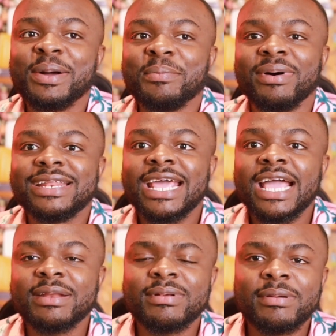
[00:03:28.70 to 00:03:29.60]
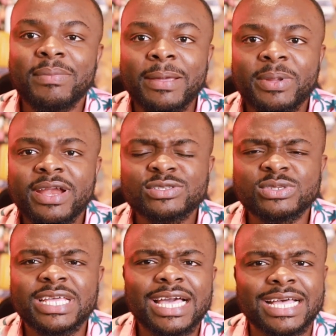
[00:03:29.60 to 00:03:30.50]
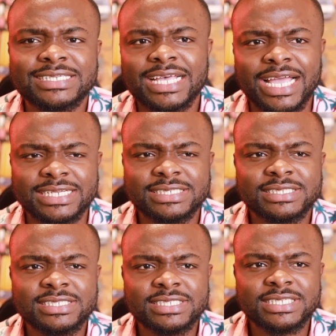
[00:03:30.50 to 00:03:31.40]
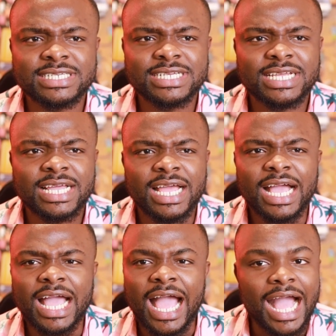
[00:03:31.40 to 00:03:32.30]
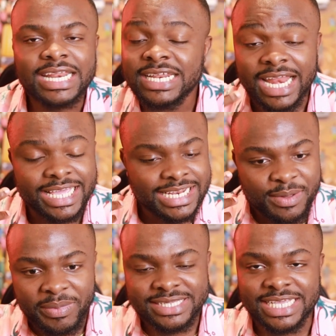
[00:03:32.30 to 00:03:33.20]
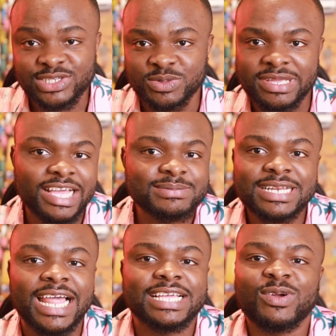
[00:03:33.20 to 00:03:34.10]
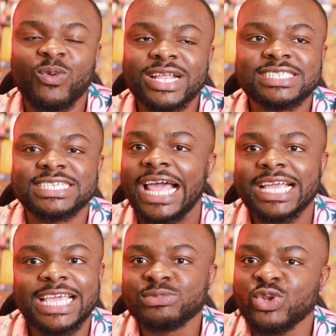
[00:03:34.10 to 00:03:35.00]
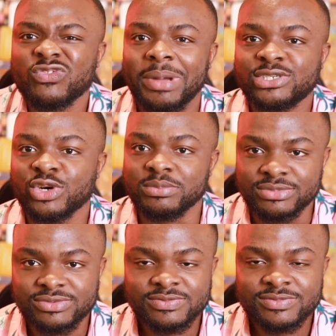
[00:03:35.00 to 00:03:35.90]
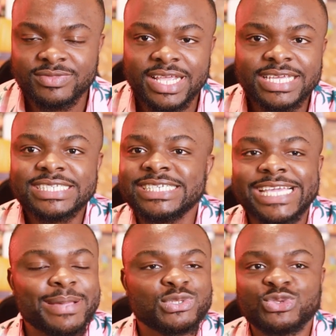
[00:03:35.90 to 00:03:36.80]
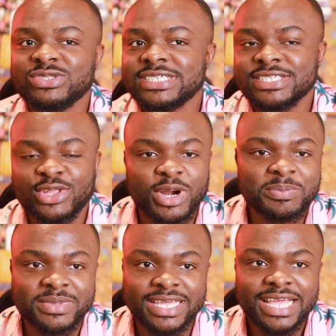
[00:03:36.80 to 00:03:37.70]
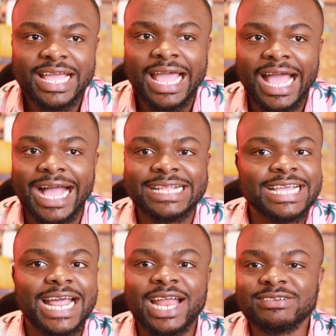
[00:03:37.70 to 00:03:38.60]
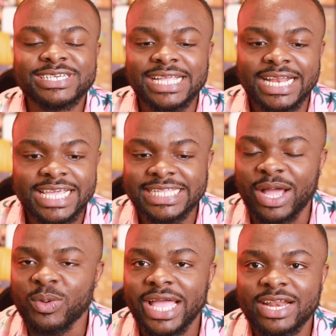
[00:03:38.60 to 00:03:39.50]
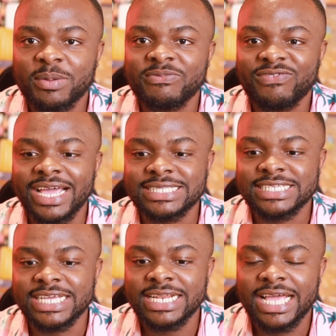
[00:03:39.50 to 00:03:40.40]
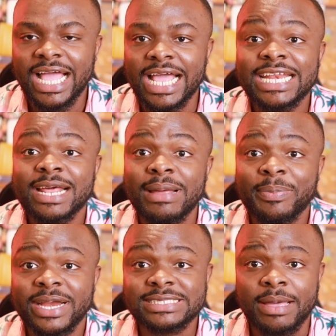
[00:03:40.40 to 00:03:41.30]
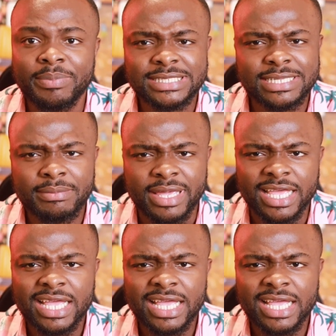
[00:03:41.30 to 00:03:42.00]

But then my parents would take her side. And it didn't make sense to me, especially when she came to look for my trouble. She came to disturb me, and then I retaliate and we end up fighting. And then my parents are beating me.